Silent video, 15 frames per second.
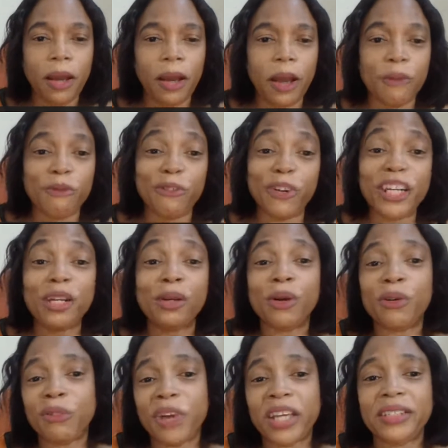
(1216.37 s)
Funny
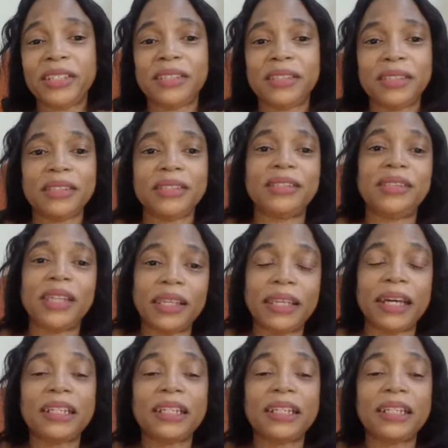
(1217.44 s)
enough, it's said